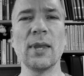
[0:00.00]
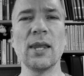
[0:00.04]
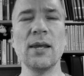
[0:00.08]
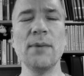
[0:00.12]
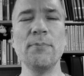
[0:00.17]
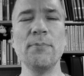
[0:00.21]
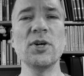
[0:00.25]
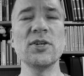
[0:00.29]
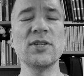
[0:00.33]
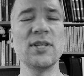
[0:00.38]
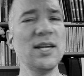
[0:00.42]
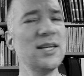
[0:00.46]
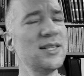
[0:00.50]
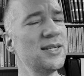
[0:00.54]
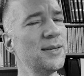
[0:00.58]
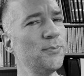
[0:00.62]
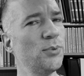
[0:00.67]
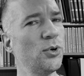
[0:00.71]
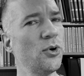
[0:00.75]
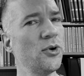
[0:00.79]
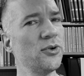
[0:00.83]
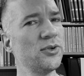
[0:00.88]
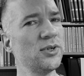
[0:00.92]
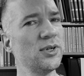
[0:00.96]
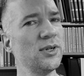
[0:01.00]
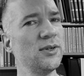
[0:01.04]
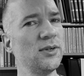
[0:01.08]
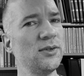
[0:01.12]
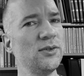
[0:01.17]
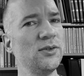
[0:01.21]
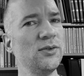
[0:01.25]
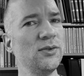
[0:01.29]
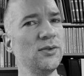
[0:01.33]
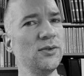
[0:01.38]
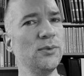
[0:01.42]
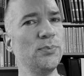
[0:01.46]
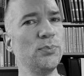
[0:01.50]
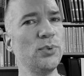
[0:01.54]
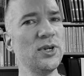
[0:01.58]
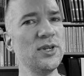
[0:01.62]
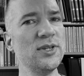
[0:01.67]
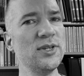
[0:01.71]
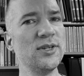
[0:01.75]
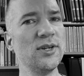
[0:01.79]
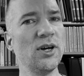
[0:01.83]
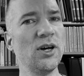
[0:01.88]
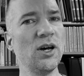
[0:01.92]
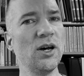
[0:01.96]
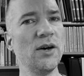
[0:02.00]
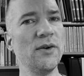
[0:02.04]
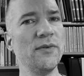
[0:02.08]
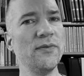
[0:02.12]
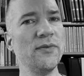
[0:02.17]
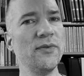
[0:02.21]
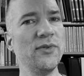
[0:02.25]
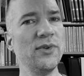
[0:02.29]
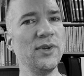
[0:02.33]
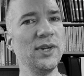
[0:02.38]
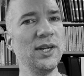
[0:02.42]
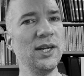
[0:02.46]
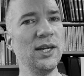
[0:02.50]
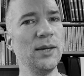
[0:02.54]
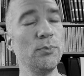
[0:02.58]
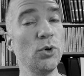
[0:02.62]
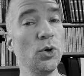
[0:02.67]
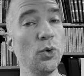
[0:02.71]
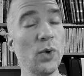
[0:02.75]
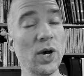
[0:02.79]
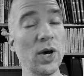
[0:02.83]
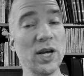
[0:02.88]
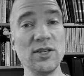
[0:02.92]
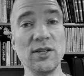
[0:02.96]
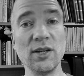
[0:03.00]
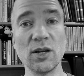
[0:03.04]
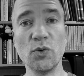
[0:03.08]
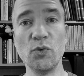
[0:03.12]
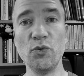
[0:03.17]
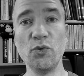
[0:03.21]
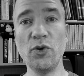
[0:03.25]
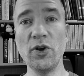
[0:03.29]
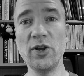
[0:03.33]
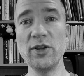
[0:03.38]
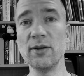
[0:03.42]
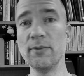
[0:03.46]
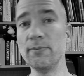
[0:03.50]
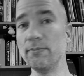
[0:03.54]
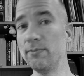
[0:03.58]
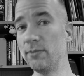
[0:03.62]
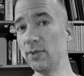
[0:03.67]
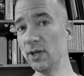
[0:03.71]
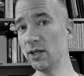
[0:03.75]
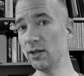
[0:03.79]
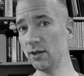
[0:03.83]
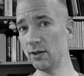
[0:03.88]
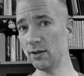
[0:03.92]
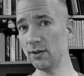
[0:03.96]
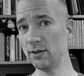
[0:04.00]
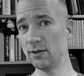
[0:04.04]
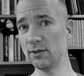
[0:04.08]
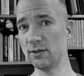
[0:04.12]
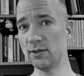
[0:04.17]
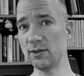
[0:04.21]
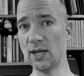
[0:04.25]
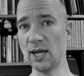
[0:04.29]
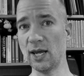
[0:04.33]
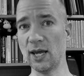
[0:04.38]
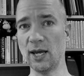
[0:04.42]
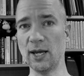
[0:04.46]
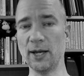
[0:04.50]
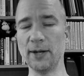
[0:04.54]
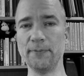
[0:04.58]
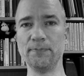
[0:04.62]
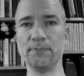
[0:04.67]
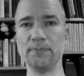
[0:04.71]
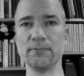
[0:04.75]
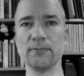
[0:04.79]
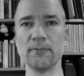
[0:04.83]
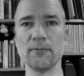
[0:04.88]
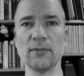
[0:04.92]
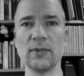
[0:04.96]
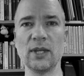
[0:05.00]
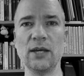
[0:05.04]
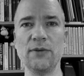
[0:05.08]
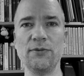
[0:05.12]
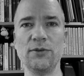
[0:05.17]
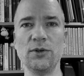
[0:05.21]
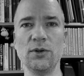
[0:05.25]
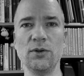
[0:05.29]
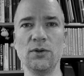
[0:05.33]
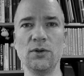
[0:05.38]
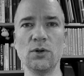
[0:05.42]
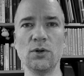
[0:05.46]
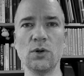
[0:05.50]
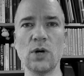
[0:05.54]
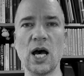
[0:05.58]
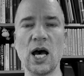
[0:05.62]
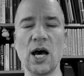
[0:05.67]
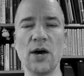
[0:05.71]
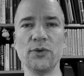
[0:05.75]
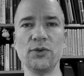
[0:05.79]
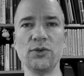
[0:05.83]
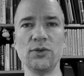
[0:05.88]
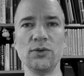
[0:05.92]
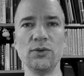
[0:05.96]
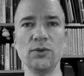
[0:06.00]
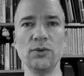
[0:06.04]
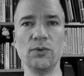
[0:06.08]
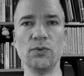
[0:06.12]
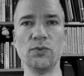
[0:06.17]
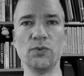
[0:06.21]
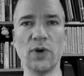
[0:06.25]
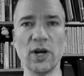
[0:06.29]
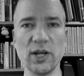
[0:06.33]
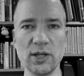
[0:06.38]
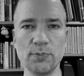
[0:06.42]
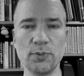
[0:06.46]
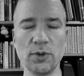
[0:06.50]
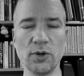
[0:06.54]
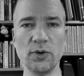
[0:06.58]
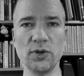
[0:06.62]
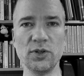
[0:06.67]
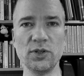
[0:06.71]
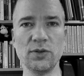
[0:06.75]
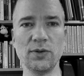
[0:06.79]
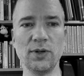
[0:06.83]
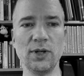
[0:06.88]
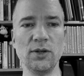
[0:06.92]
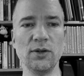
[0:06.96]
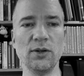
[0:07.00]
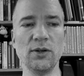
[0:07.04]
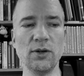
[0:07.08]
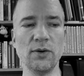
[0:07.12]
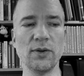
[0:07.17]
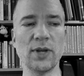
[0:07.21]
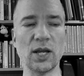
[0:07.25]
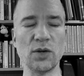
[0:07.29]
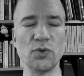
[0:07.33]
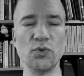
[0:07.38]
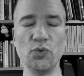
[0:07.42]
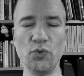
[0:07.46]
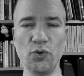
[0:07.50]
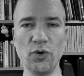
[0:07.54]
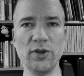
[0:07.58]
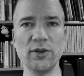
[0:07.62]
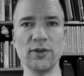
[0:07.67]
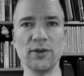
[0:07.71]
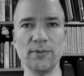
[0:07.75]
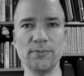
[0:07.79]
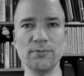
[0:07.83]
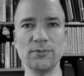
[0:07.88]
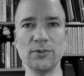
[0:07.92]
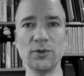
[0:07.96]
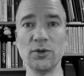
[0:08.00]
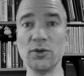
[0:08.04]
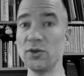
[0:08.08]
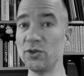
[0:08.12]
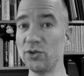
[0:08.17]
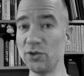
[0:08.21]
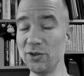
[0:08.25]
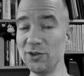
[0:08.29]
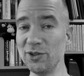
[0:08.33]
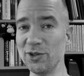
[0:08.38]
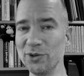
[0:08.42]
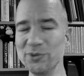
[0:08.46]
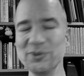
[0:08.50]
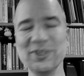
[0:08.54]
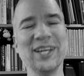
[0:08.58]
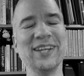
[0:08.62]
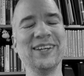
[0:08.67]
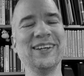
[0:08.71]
because it is important to preserve the poetic rhythm, because if you know how to write poetry, you know that rhythm, or you should know